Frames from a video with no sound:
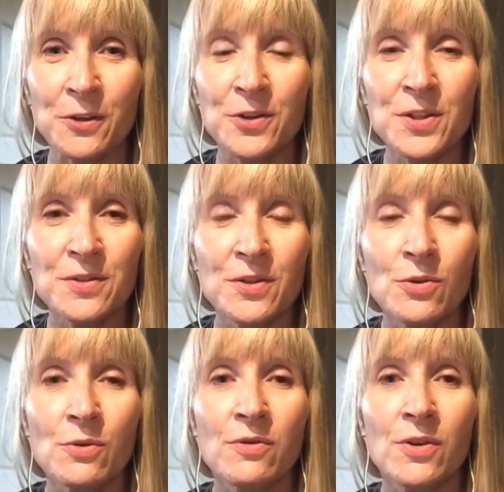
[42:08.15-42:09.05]
just the
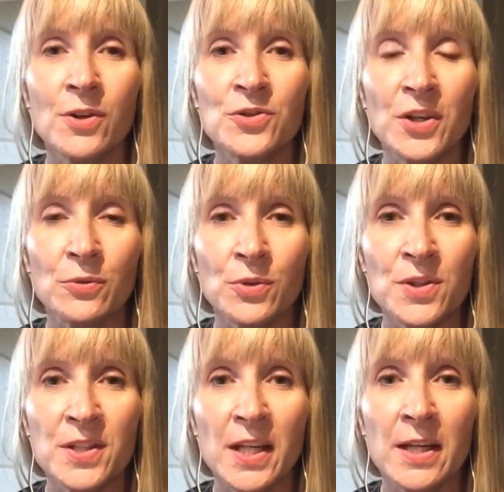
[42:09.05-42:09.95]
overall general
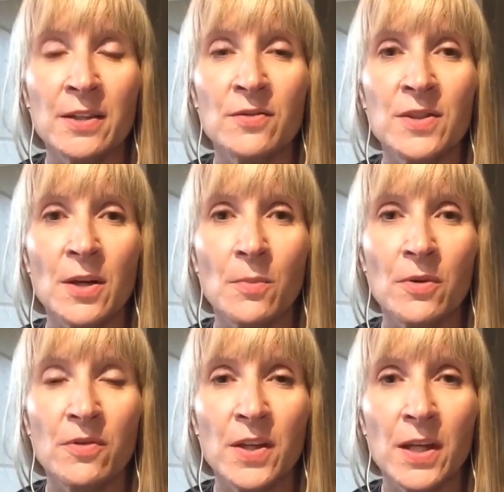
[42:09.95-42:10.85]
state of some
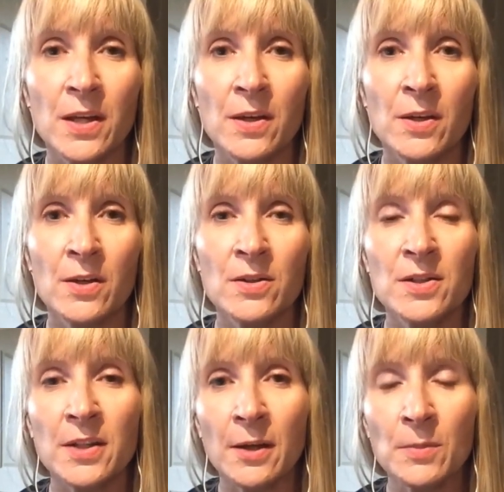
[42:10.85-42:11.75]
of the
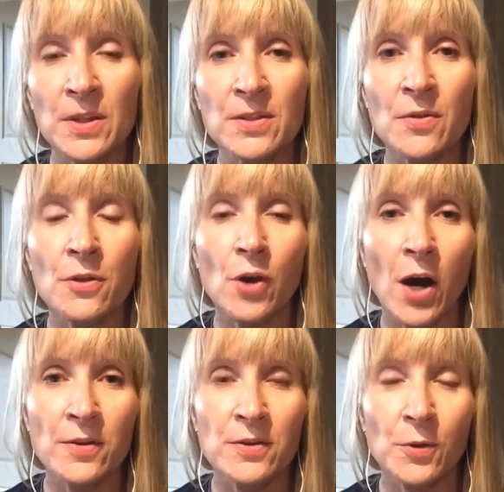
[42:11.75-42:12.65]
statements and
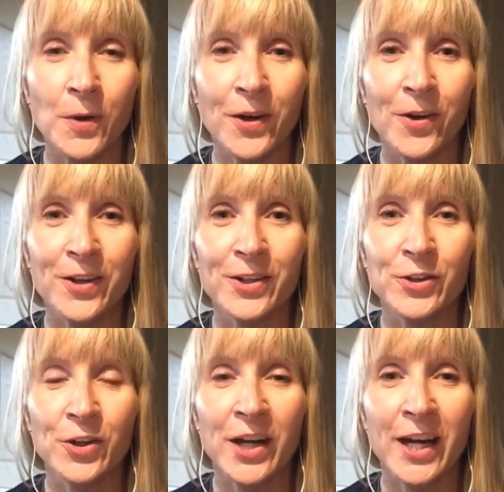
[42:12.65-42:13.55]
thoughts going on in
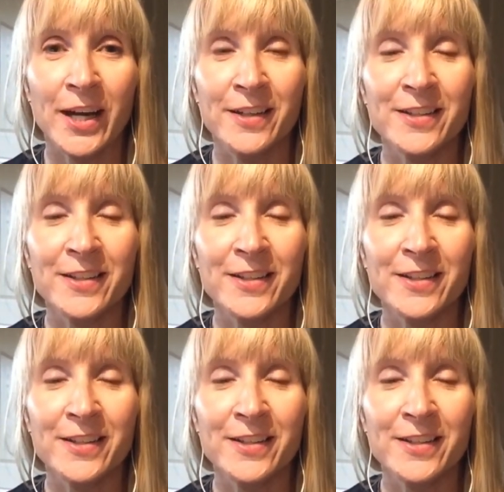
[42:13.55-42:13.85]
your head,